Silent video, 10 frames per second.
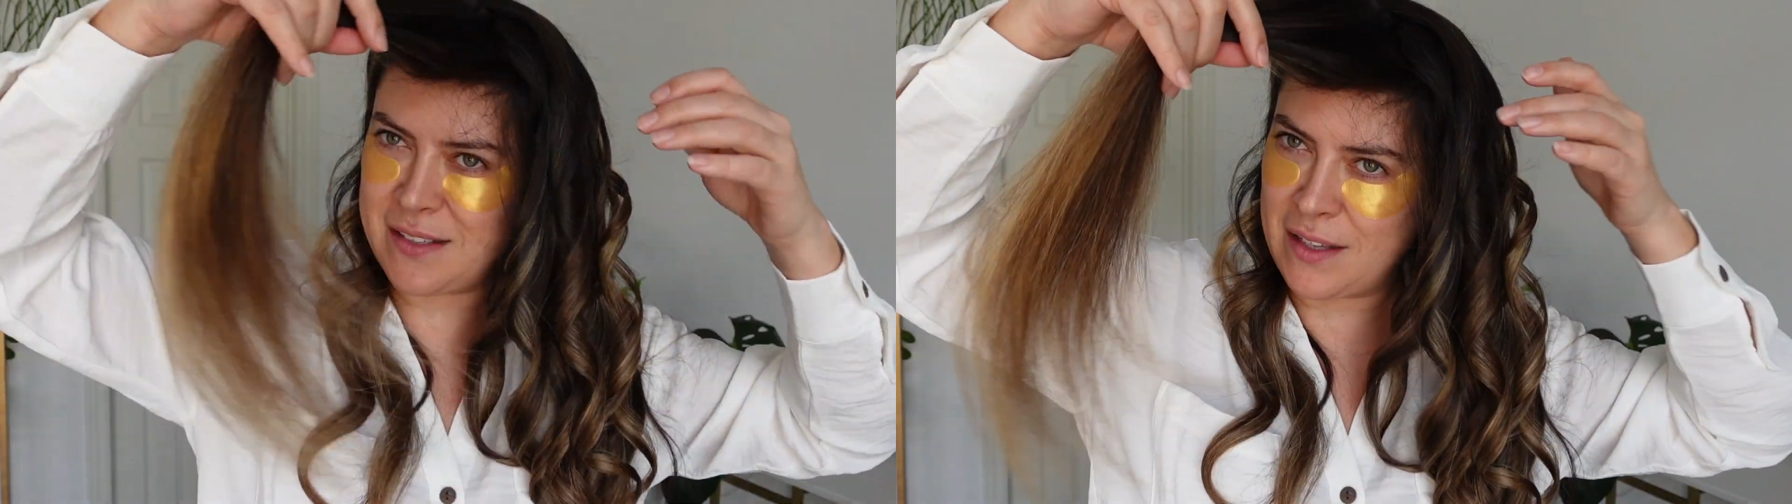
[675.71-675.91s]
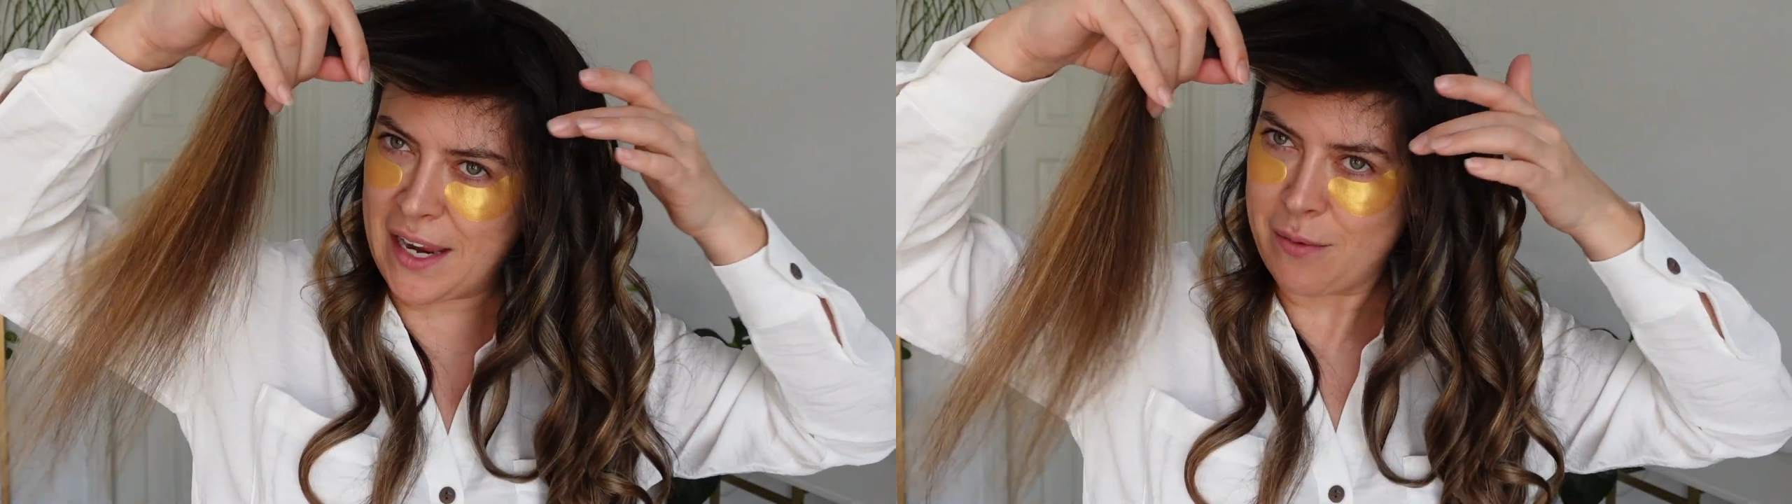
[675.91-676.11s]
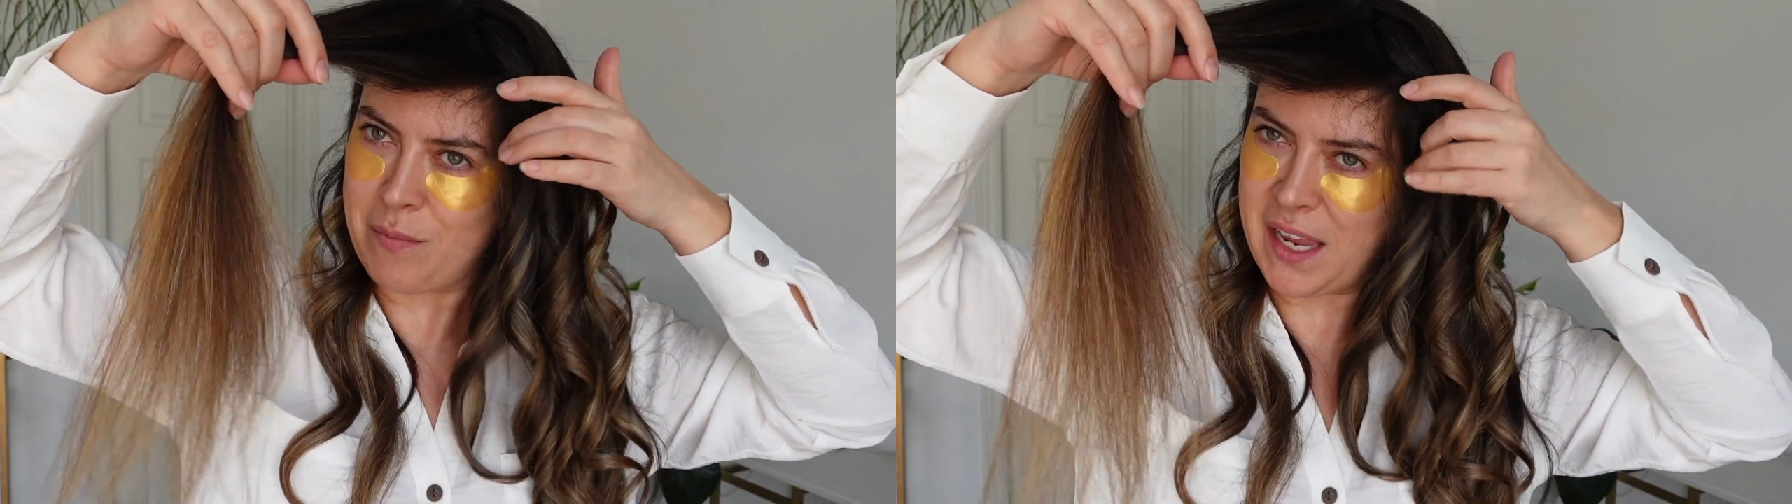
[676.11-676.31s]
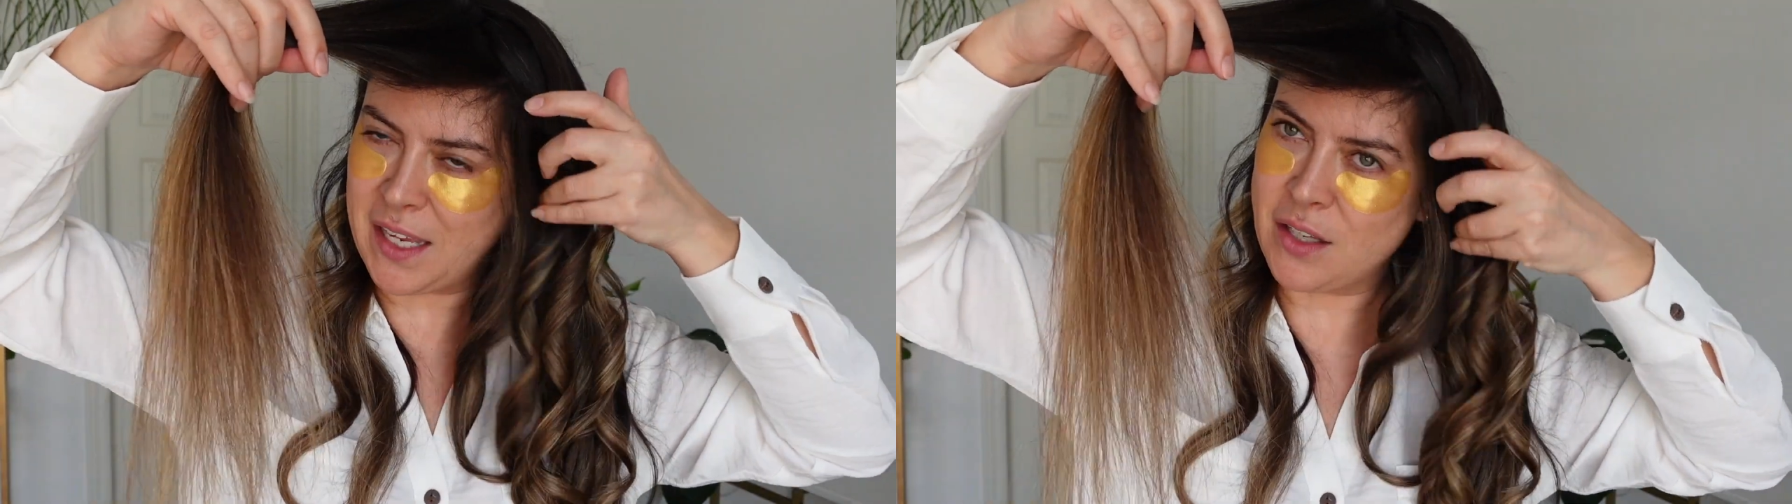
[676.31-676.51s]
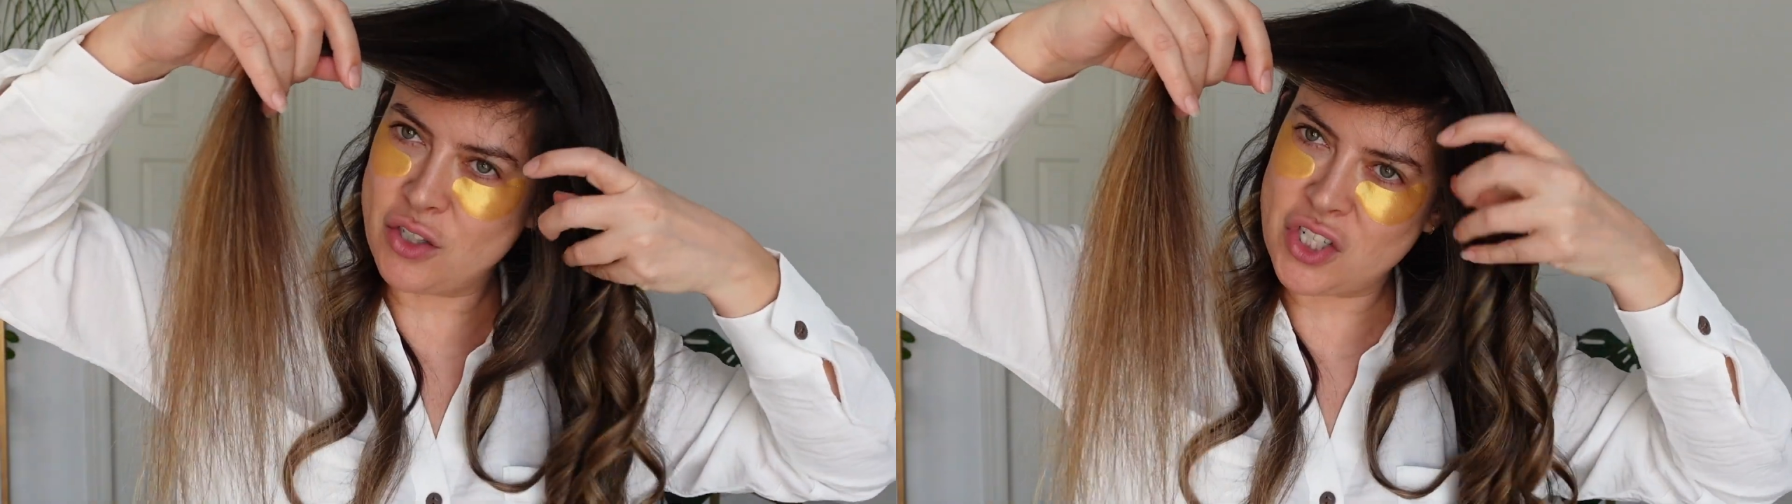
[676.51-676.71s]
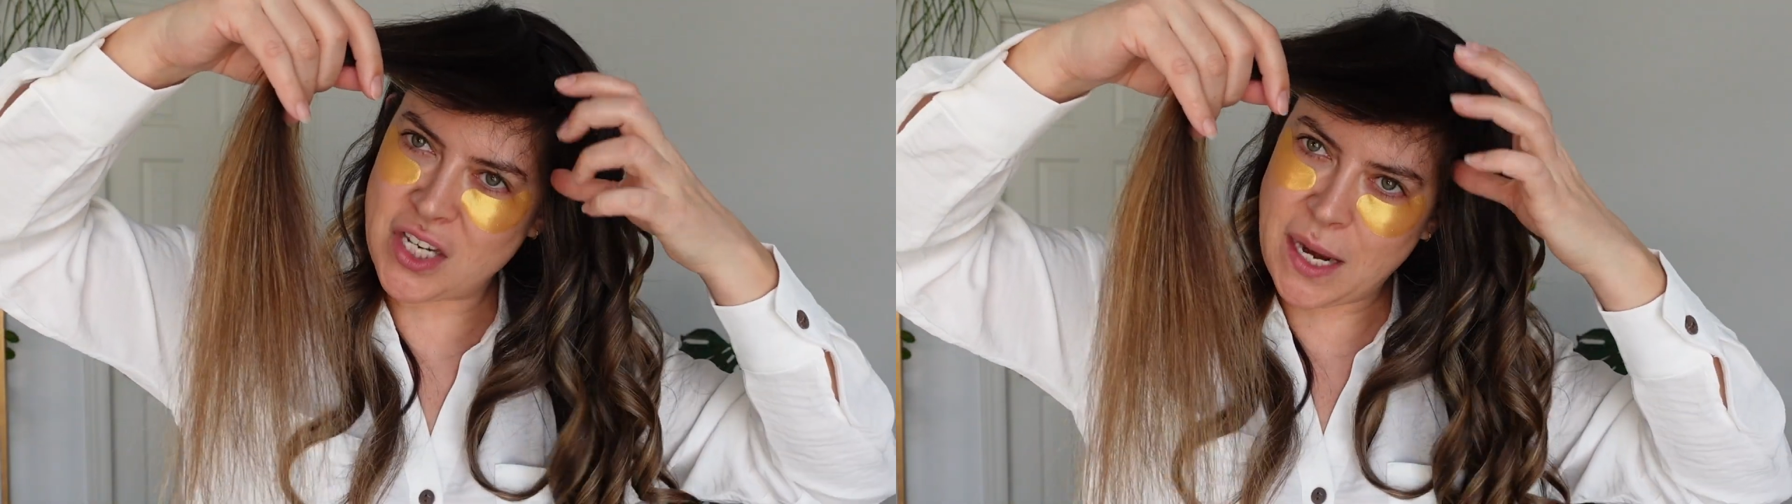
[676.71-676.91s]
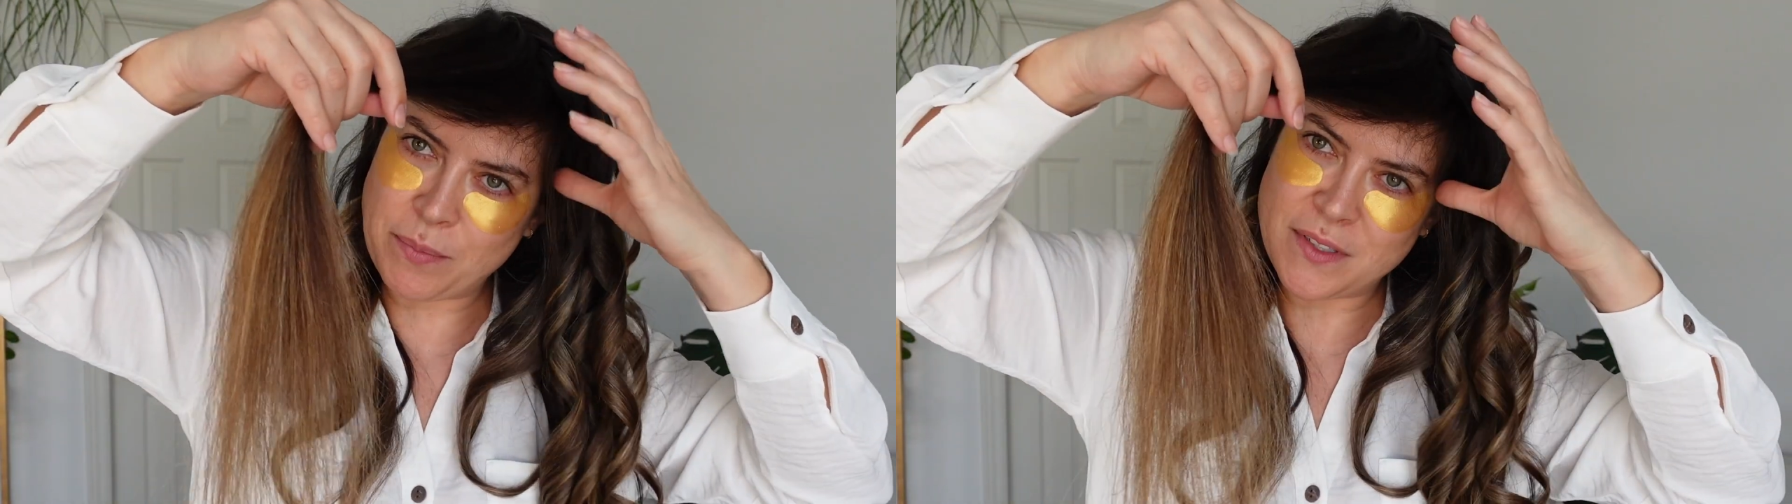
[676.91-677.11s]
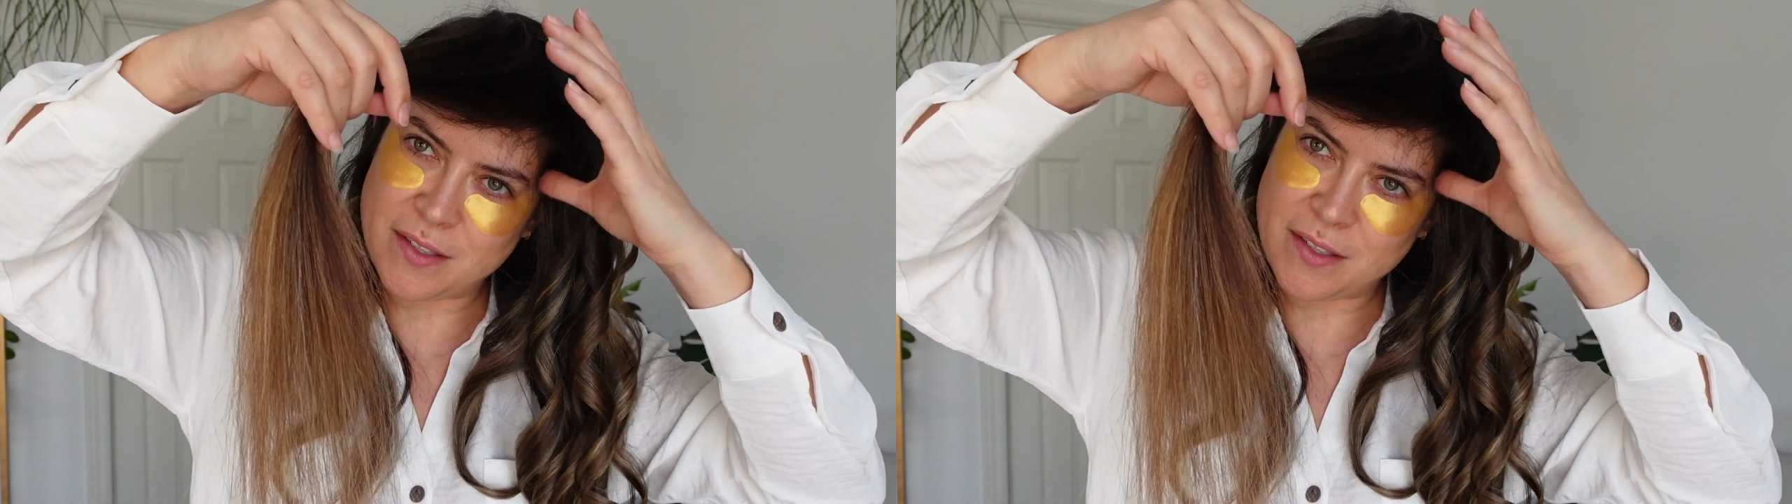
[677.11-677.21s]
like make it shaped